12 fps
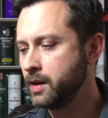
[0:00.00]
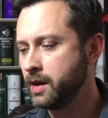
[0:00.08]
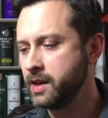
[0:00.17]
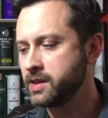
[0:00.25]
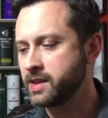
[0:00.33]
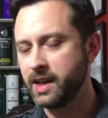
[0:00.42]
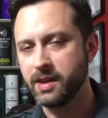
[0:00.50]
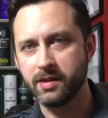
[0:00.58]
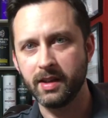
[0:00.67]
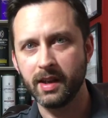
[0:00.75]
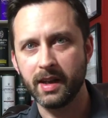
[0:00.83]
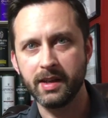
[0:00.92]
this case,
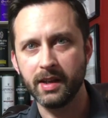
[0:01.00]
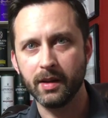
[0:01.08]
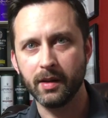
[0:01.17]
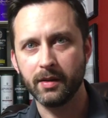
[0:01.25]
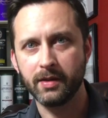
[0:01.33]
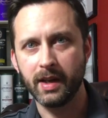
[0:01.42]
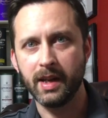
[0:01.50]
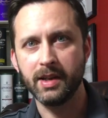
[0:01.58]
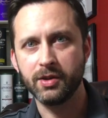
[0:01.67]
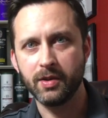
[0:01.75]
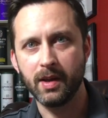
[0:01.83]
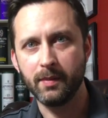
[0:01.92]
the idea to
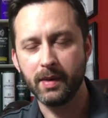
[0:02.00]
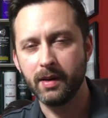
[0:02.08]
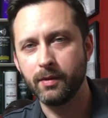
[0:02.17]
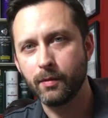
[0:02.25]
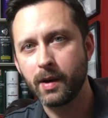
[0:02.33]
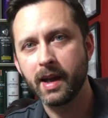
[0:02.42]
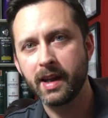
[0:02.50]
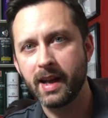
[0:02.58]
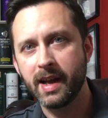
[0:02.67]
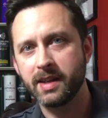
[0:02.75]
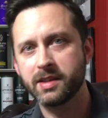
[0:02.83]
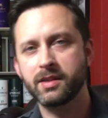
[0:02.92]
age them in rye
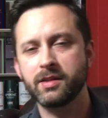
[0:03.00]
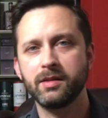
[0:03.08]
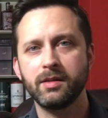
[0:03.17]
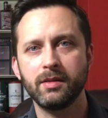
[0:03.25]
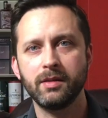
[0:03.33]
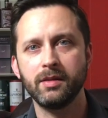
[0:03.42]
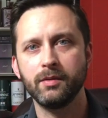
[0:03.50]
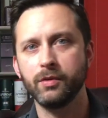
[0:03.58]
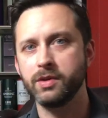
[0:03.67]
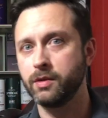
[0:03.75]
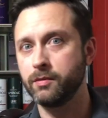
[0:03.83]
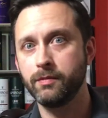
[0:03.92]
casks
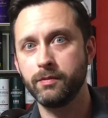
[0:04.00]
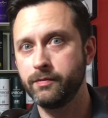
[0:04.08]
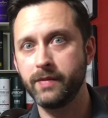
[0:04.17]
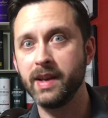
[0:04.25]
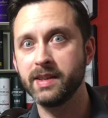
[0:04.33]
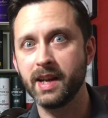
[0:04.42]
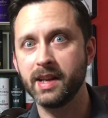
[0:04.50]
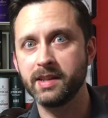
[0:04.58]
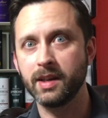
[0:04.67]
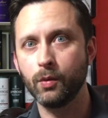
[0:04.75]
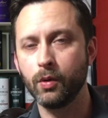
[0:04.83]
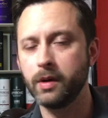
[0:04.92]
was a
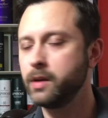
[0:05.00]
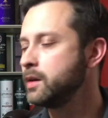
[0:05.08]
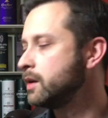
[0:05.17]
fantastic one.